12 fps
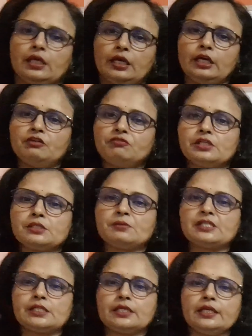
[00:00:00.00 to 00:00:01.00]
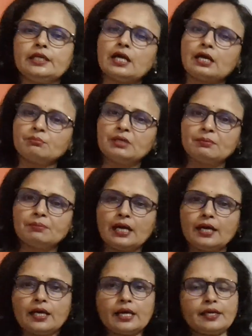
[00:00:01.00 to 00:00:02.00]
in which basically
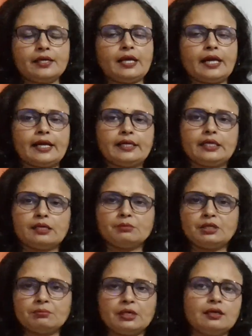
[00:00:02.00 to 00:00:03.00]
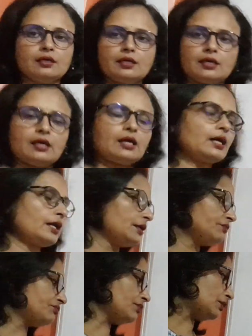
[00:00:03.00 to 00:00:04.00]
amoeba and antamoeba
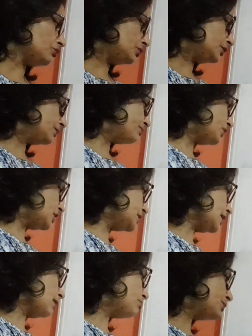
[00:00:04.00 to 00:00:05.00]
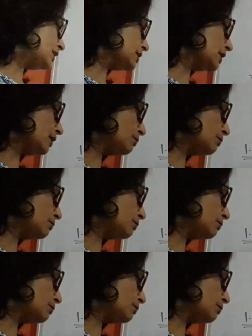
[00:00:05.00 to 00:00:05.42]
are found. Examples are